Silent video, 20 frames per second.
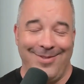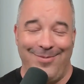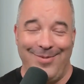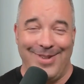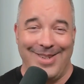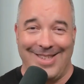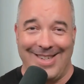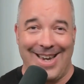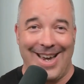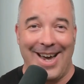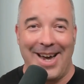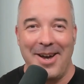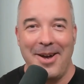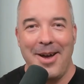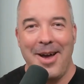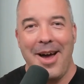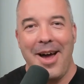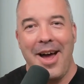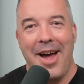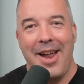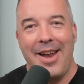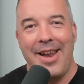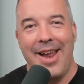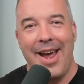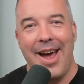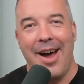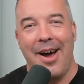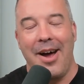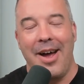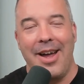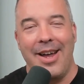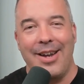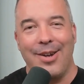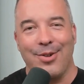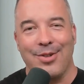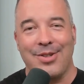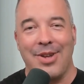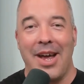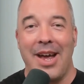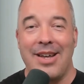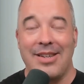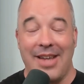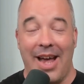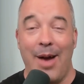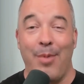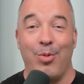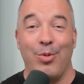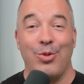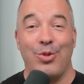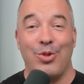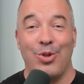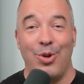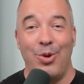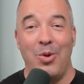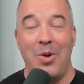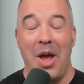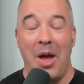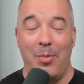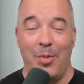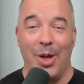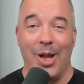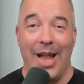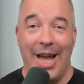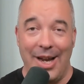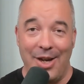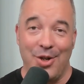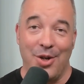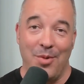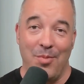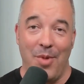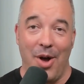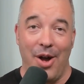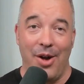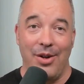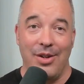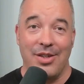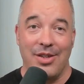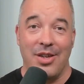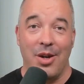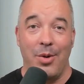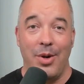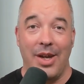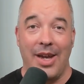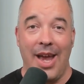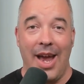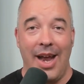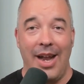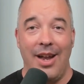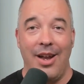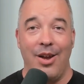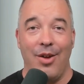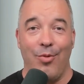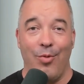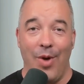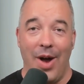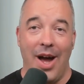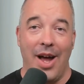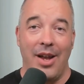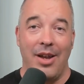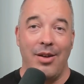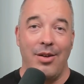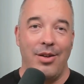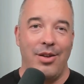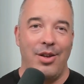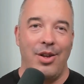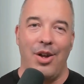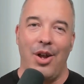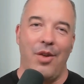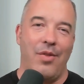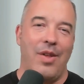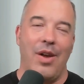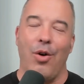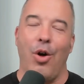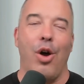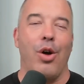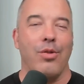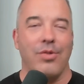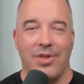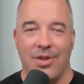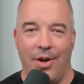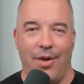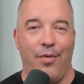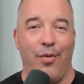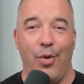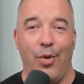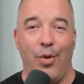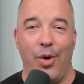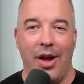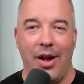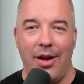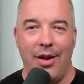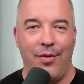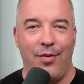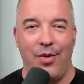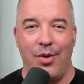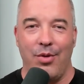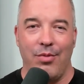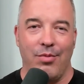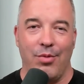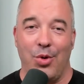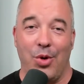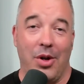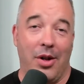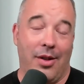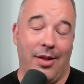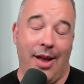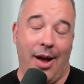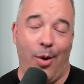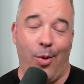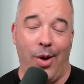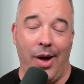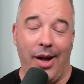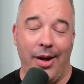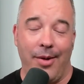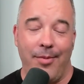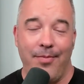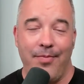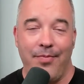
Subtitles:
Bizarre. Now, it also has Apple II emulation mode, so it can run, their old software if you look at it that way.